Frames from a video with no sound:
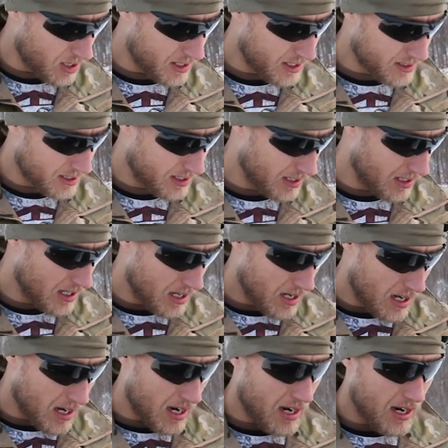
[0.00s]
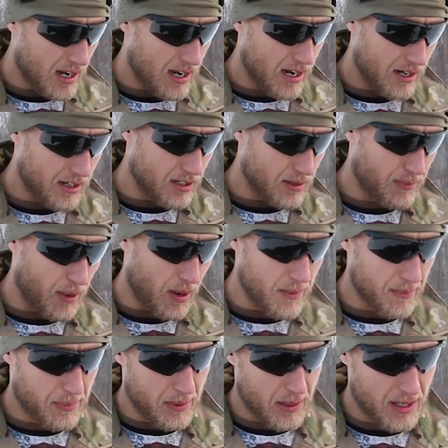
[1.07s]
on it. Your
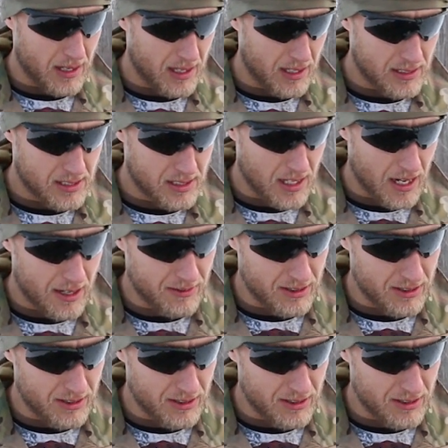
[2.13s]
pump slide